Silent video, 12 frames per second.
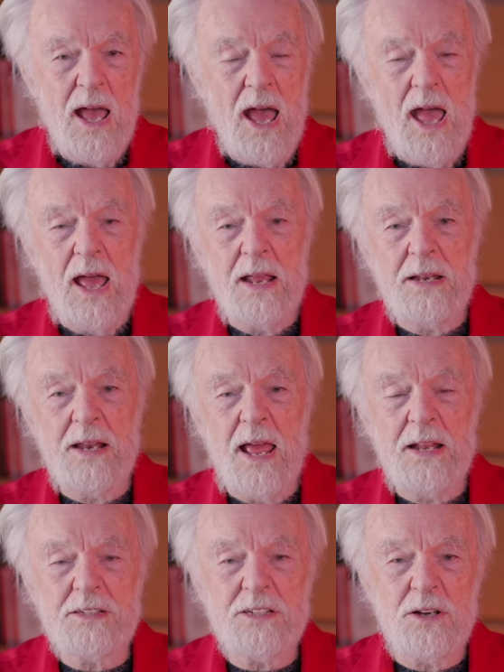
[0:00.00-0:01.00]

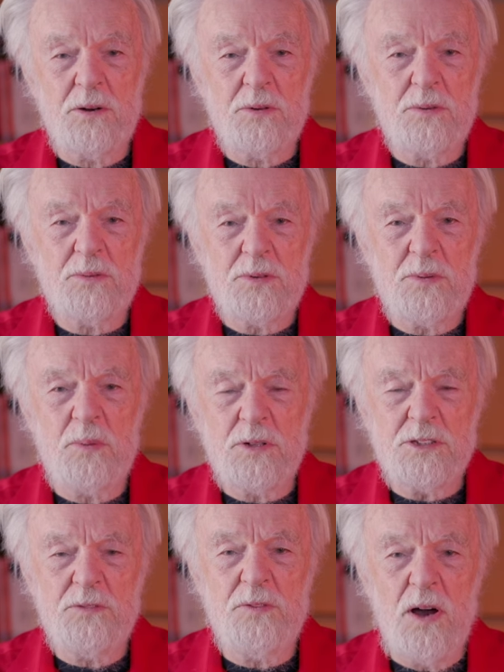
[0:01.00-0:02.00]
And so
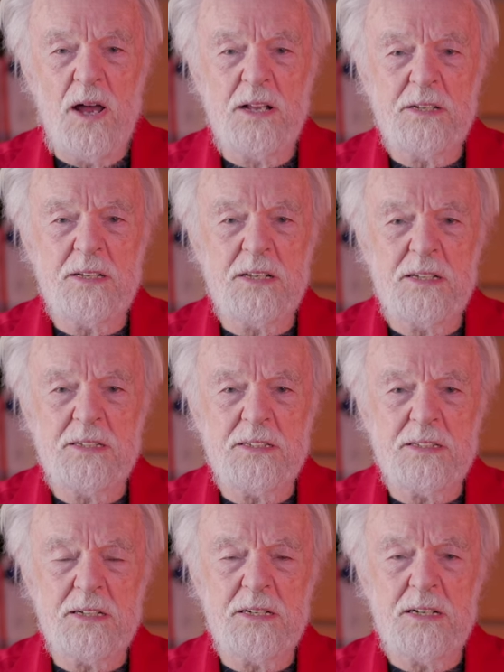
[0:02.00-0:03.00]
what you find
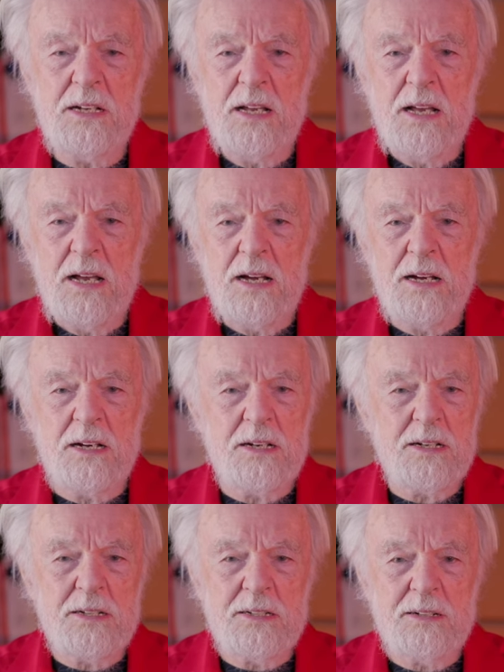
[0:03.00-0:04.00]
is
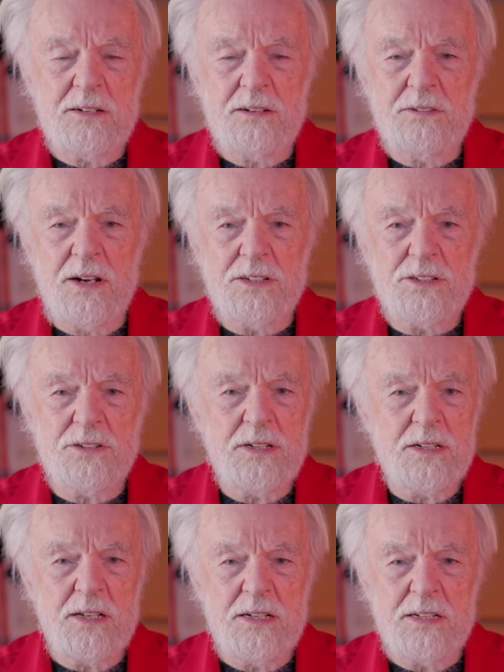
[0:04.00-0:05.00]

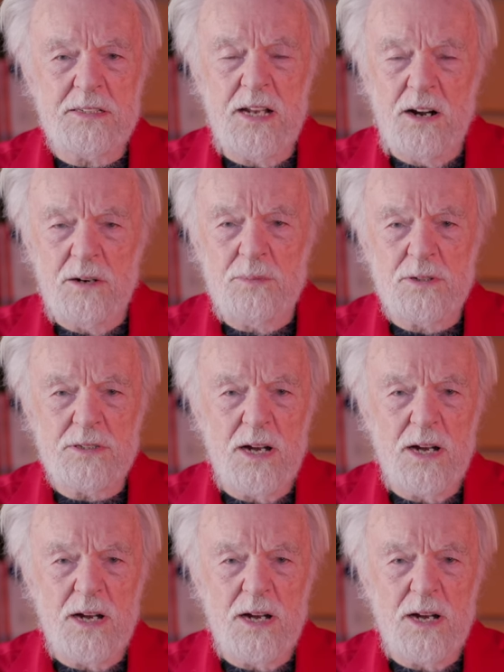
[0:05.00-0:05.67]
Russia in a terrible,